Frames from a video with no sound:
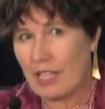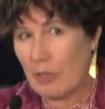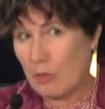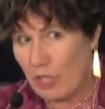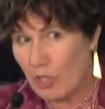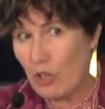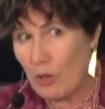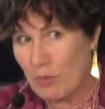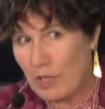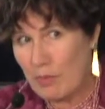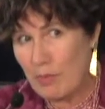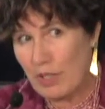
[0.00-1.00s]
They were
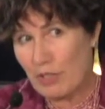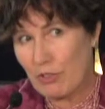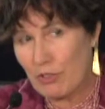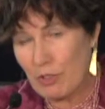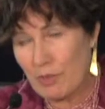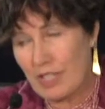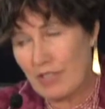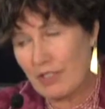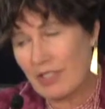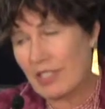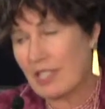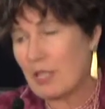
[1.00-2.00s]
common in both groups. Over
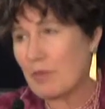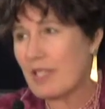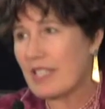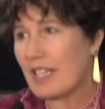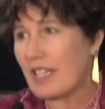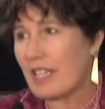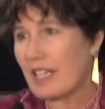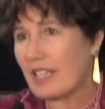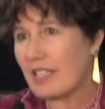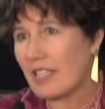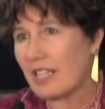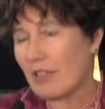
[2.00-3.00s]
thirty percent
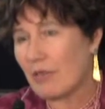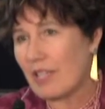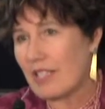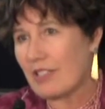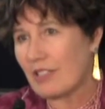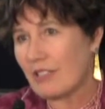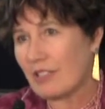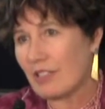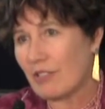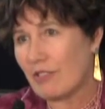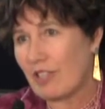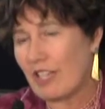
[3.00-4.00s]
had rectal
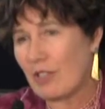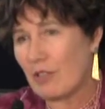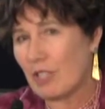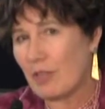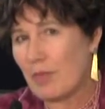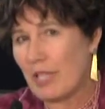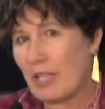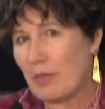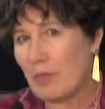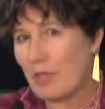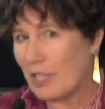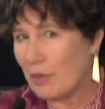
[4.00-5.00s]
gonorrhea or chlamydia,
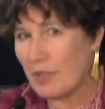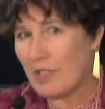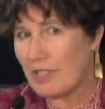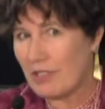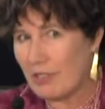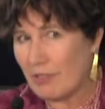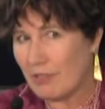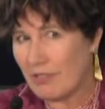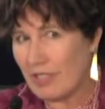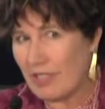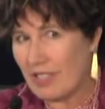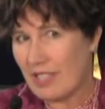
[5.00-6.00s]
but there was no
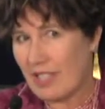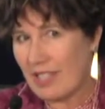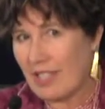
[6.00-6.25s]
difference.